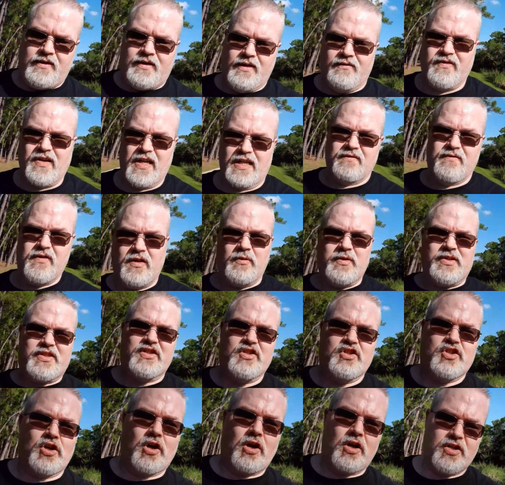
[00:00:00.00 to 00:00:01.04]
Ivanova was
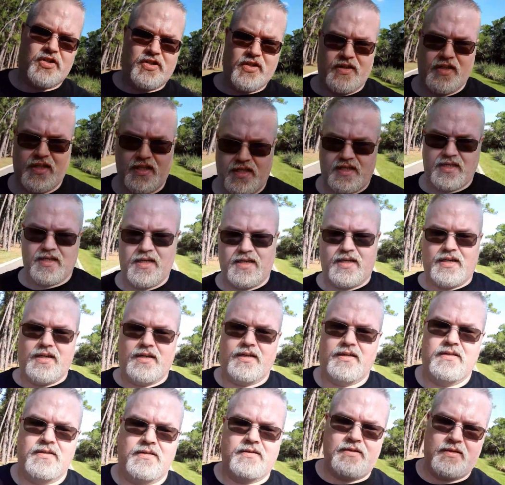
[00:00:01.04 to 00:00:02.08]
in charge of the,
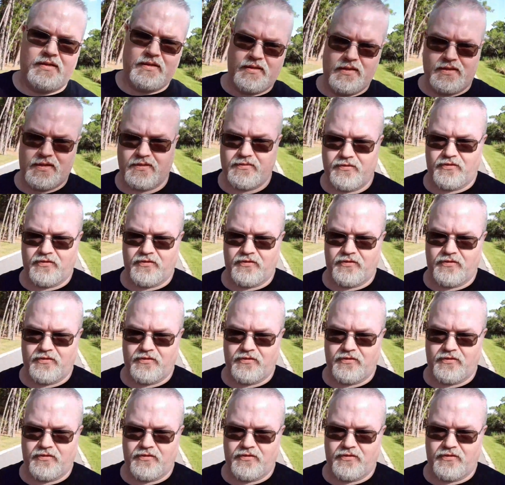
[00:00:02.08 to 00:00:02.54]
uh, the